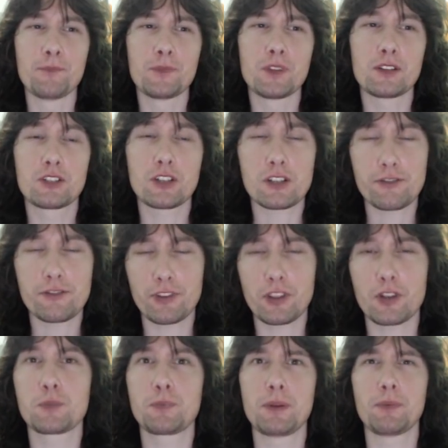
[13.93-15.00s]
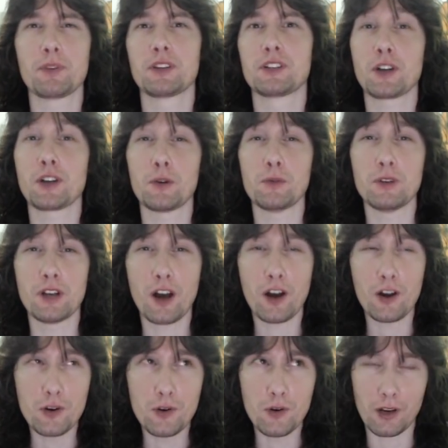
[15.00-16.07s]
Just for those people that don't
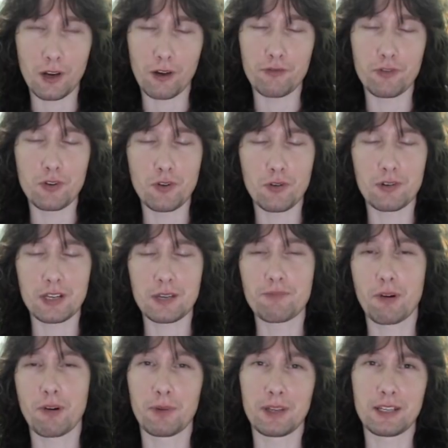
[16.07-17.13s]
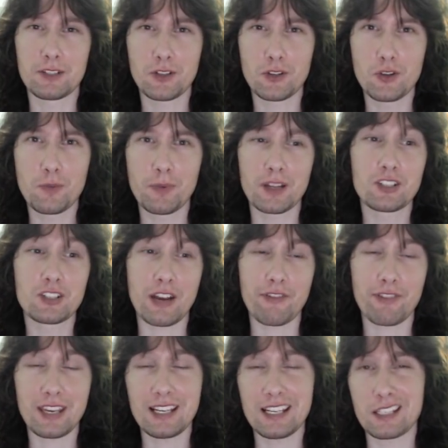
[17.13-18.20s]
know, a lot of you already probably do, but Jeff
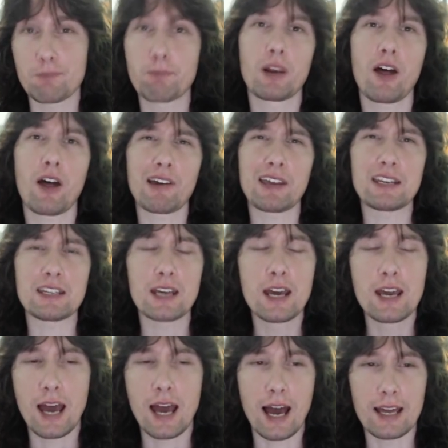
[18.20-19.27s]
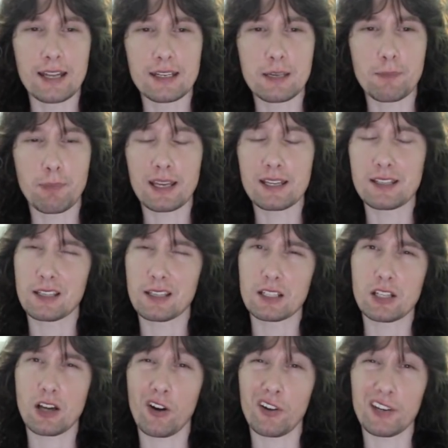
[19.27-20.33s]
Healey's blind, and he plays the
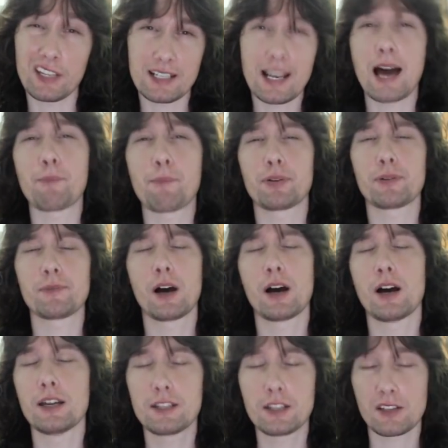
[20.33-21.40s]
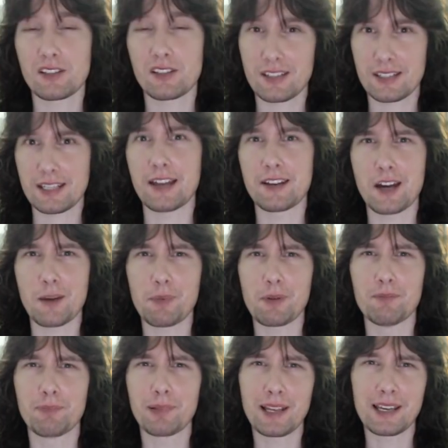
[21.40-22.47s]
guitar on his lap. He does stand up
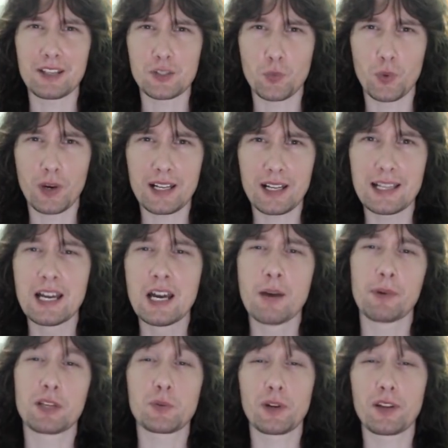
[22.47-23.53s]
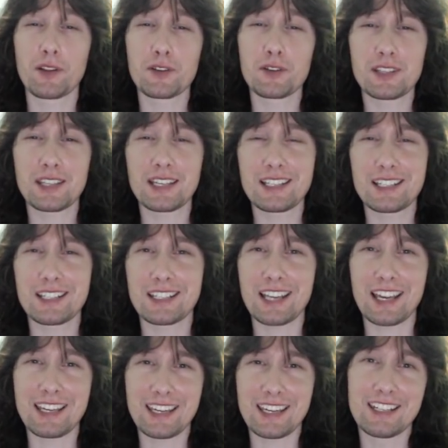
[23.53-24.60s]
and play as well, but it's one of those things to
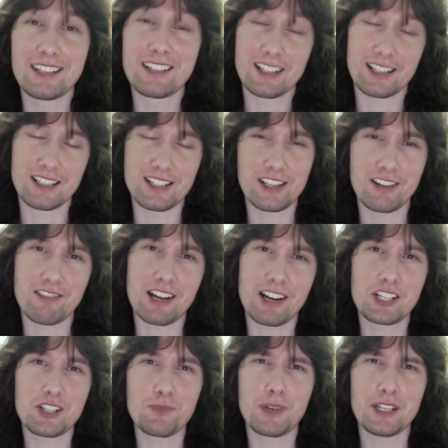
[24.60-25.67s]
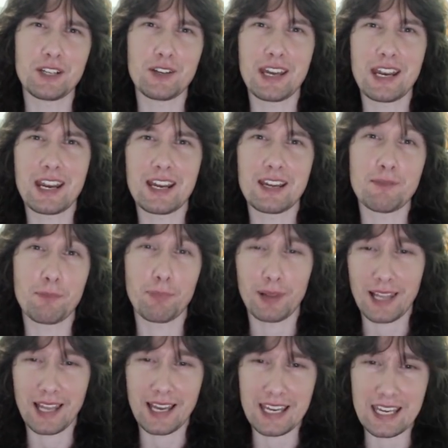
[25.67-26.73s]
take into consideration when you hear him
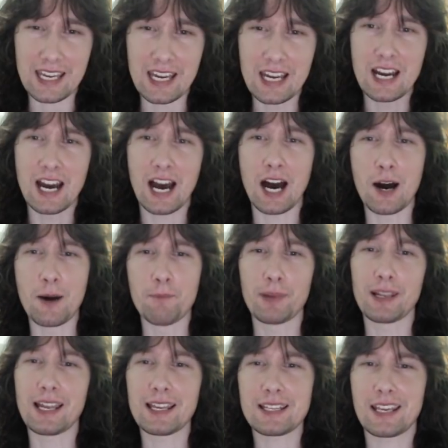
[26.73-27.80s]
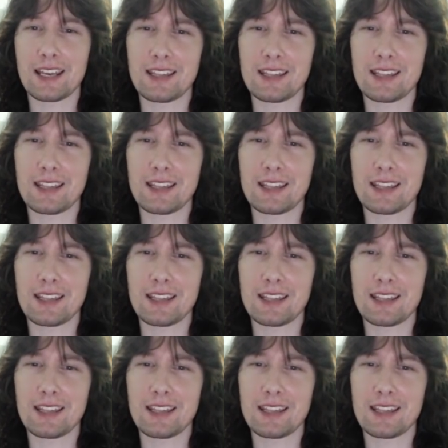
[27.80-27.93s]
play. But let's get